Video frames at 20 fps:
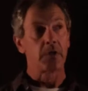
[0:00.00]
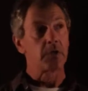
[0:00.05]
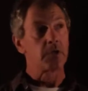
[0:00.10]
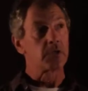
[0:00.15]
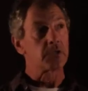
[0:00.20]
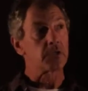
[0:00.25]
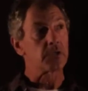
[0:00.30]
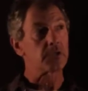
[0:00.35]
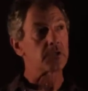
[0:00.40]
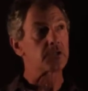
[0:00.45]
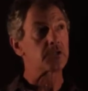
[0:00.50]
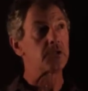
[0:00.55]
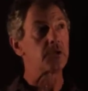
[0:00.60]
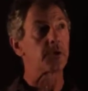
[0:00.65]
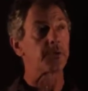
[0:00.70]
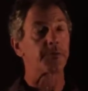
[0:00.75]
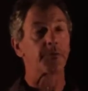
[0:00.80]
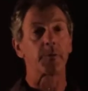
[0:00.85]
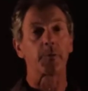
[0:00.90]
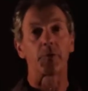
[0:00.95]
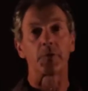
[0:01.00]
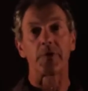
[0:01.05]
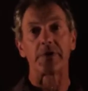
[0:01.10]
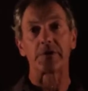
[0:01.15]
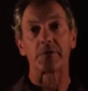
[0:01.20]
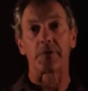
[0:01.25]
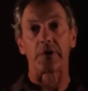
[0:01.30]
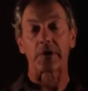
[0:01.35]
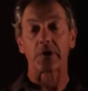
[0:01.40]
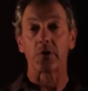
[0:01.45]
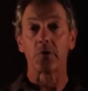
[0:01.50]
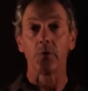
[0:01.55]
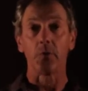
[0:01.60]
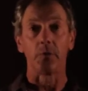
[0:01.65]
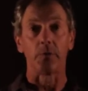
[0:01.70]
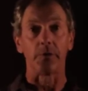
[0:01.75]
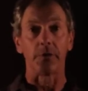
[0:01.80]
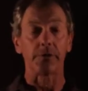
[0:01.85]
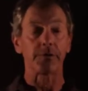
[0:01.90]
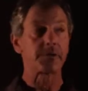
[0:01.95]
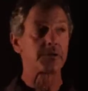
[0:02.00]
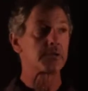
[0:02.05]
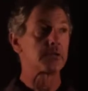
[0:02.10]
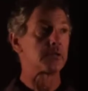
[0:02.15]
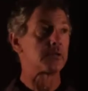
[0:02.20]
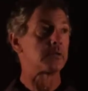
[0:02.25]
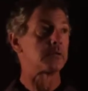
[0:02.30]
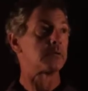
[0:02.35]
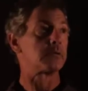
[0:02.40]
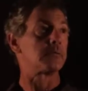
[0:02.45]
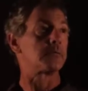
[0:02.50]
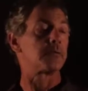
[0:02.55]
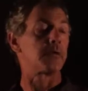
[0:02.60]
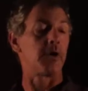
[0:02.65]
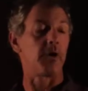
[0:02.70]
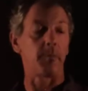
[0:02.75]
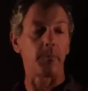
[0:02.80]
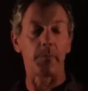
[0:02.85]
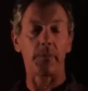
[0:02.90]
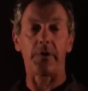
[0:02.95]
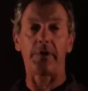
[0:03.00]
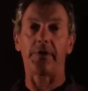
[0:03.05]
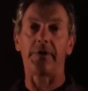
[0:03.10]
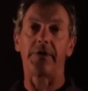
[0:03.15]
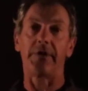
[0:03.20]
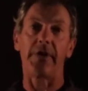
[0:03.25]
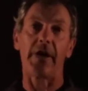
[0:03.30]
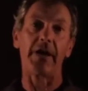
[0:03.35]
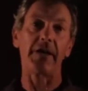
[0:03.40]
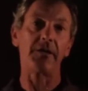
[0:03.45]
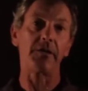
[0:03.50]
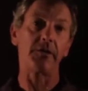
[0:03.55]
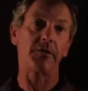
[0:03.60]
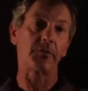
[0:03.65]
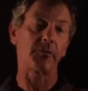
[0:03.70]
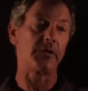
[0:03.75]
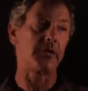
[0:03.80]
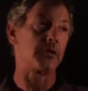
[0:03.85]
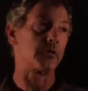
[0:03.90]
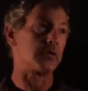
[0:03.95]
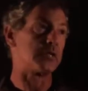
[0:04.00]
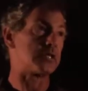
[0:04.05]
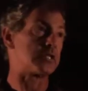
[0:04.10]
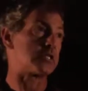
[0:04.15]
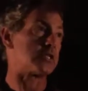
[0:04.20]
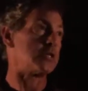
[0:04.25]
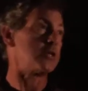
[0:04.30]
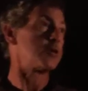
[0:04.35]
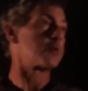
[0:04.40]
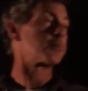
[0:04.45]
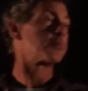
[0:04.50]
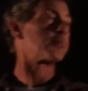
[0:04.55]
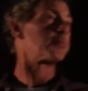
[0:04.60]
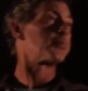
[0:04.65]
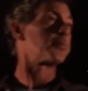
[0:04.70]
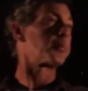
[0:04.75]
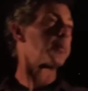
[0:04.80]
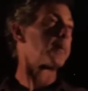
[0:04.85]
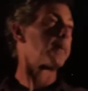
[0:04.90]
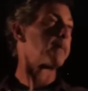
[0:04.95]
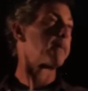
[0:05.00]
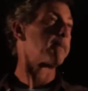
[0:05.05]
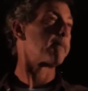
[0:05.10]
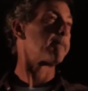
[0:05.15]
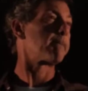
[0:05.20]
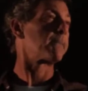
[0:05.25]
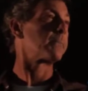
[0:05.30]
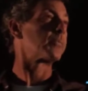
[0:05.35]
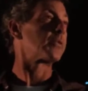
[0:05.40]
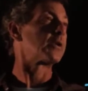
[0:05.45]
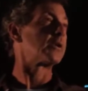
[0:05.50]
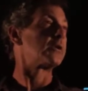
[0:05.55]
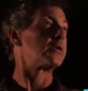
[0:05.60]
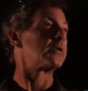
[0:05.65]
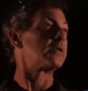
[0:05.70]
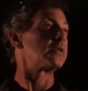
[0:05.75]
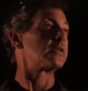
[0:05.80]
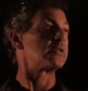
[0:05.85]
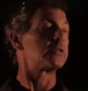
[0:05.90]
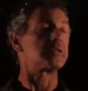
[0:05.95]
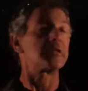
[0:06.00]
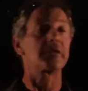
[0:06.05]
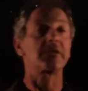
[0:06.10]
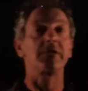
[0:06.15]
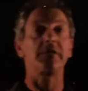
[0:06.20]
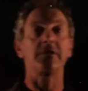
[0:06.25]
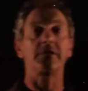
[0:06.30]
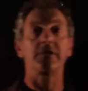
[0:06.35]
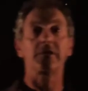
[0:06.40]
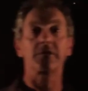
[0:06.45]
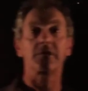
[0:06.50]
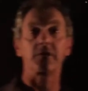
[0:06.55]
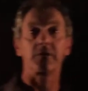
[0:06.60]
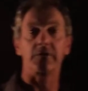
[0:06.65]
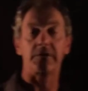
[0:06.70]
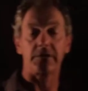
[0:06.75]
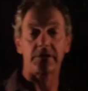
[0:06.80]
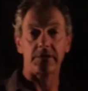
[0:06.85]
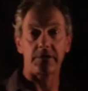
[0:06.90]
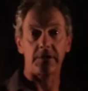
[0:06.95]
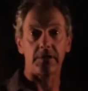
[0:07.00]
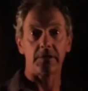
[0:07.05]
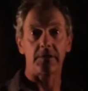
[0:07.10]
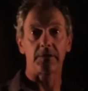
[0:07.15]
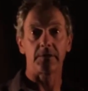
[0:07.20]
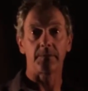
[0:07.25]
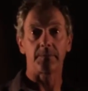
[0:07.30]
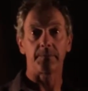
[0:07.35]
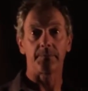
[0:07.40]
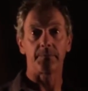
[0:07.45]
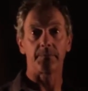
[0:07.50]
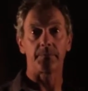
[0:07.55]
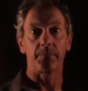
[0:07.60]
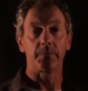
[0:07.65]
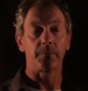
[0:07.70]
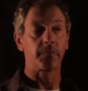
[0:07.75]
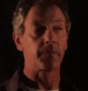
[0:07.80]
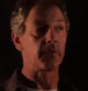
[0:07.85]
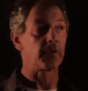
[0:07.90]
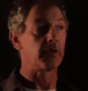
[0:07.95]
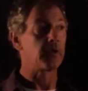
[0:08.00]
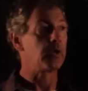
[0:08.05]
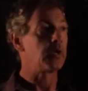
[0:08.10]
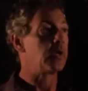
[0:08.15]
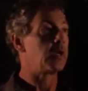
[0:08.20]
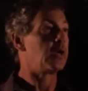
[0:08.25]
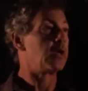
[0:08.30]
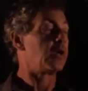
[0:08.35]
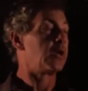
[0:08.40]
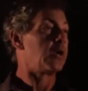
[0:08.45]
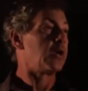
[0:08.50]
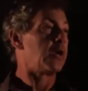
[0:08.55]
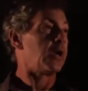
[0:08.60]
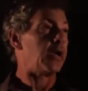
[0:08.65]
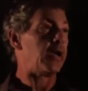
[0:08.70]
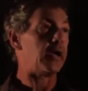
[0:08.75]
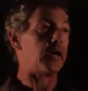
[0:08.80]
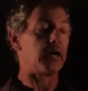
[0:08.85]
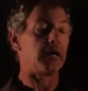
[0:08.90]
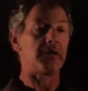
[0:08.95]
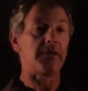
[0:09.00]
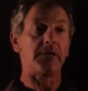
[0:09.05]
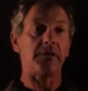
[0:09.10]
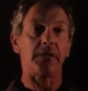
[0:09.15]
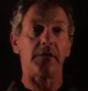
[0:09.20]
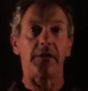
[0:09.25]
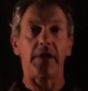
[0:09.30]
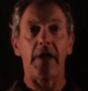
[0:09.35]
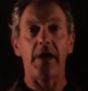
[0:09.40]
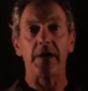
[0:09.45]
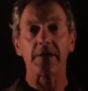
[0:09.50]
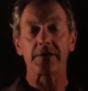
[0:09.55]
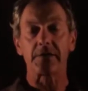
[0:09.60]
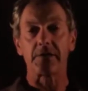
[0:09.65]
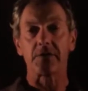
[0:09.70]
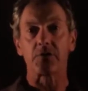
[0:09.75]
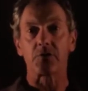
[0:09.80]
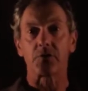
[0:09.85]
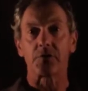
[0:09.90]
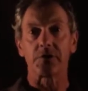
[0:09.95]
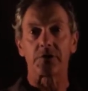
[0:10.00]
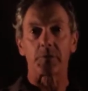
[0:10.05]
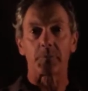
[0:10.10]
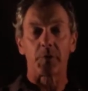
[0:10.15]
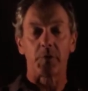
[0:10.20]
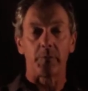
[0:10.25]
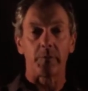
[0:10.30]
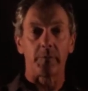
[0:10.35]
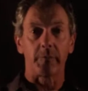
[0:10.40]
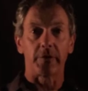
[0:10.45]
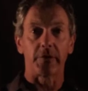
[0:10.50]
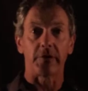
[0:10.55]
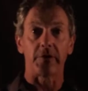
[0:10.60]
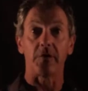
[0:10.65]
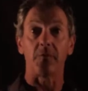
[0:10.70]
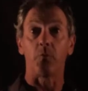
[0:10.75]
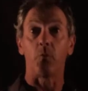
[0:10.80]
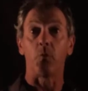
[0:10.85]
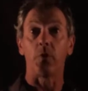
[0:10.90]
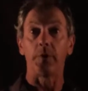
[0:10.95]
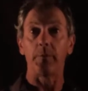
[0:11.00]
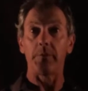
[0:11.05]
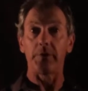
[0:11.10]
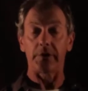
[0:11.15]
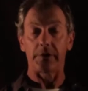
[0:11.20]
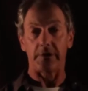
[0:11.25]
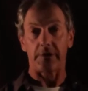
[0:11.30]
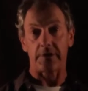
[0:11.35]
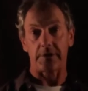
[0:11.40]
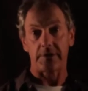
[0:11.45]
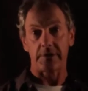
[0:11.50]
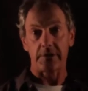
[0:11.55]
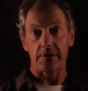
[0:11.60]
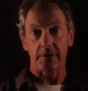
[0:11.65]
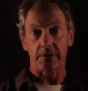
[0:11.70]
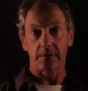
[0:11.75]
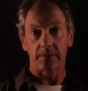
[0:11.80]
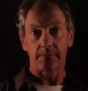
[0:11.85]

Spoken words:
So this geothermal reservoir cools from 93 degrees C to 66 degrees C. And it has an intrinsic permeability of 1 millidarcy.